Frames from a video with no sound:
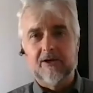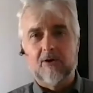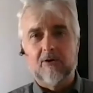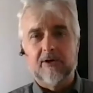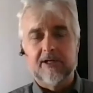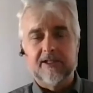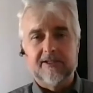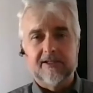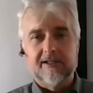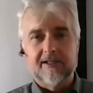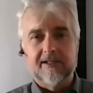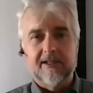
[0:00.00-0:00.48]
you know,
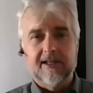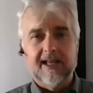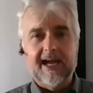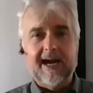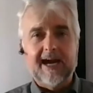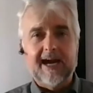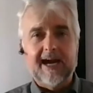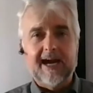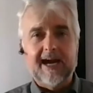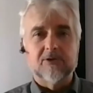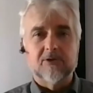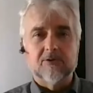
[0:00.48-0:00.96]
in the
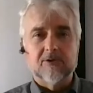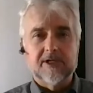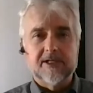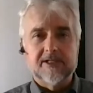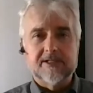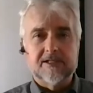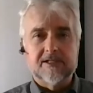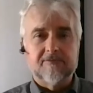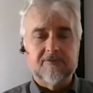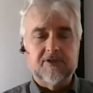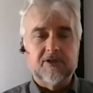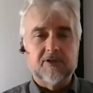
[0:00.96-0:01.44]

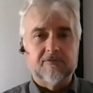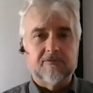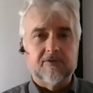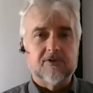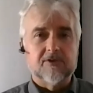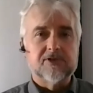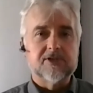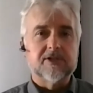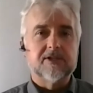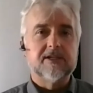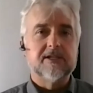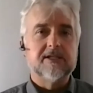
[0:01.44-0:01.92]
laboratories of
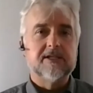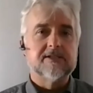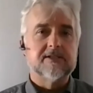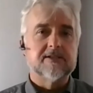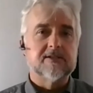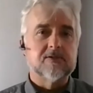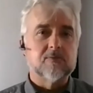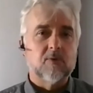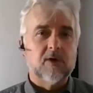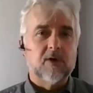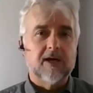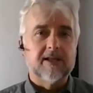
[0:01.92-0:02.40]
universities
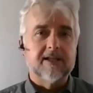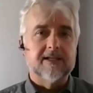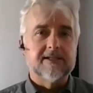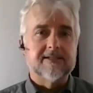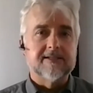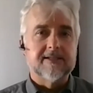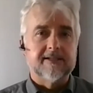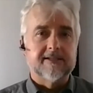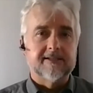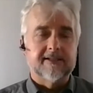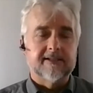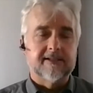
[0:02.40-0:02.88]
as well as
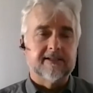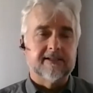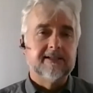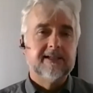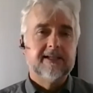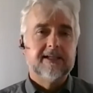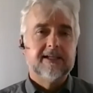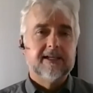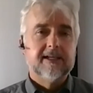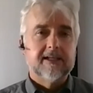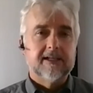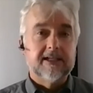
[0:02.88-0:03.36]
in the
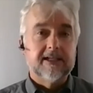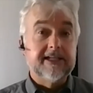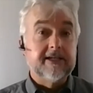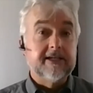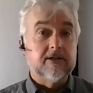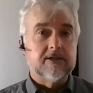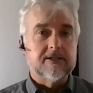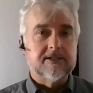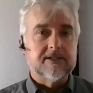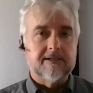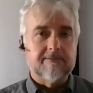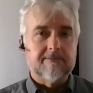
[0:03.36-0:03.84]

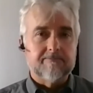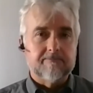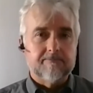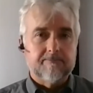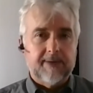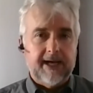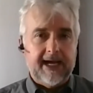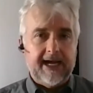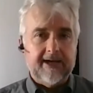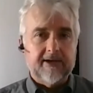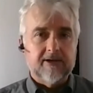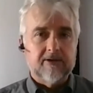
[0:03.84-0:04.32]
leaders in
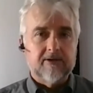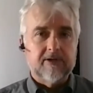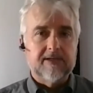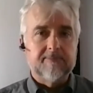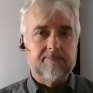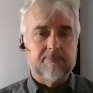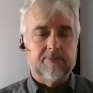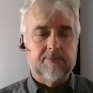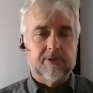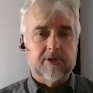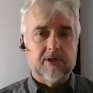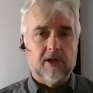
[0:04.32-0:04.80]

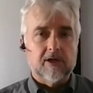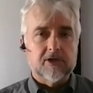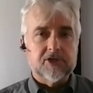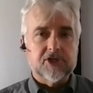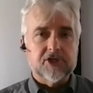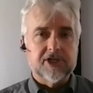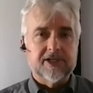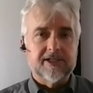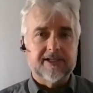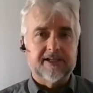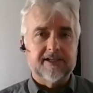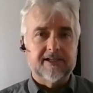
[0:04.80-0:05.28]
battery
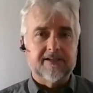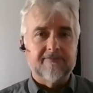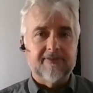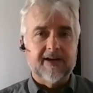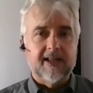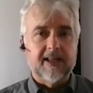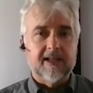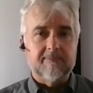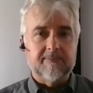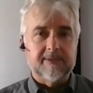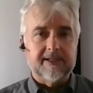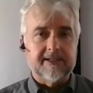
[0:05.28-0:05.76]
production and
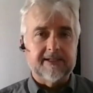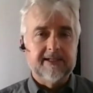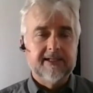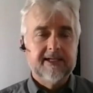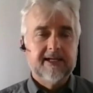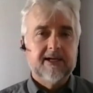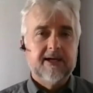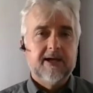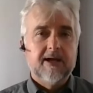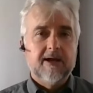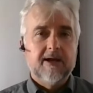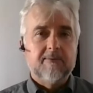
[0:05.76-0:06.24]
development.
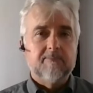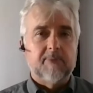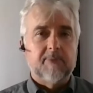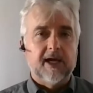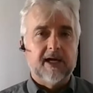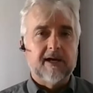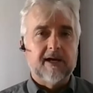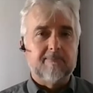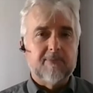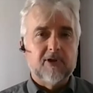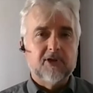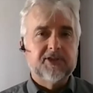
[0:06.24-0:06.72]

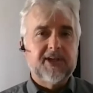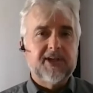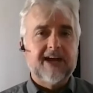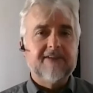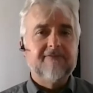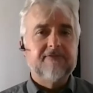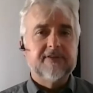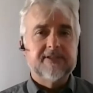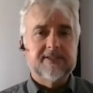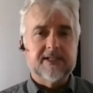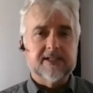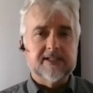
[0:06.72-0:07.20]
But a
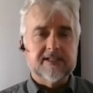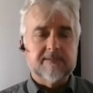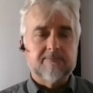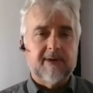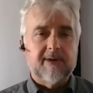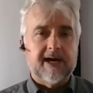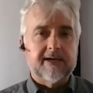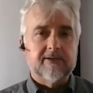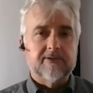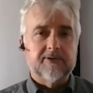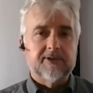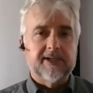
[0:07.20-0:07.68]
multi-physics
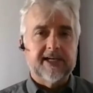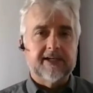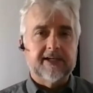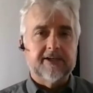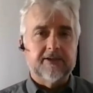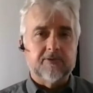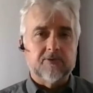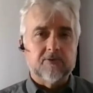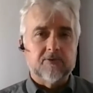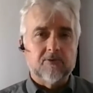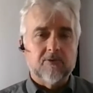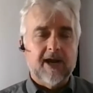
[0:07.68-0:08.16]
model that
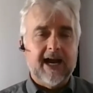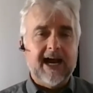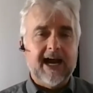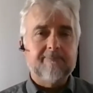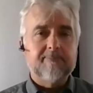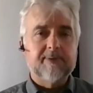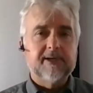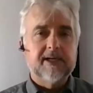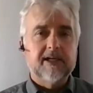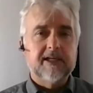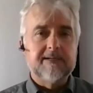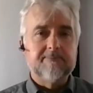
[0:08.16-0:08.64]
can
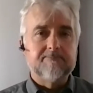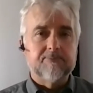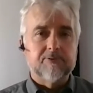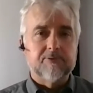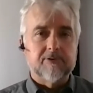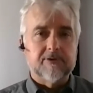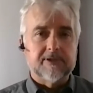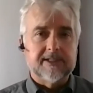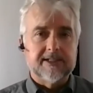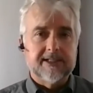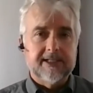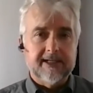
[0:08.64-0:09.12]
rapidly
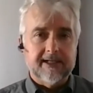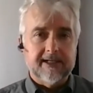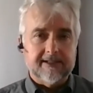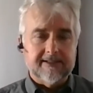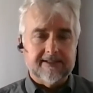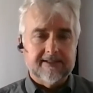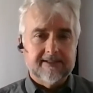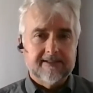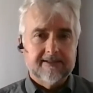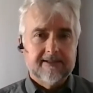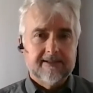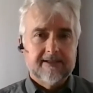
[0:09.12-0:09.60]
predict
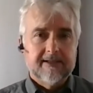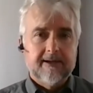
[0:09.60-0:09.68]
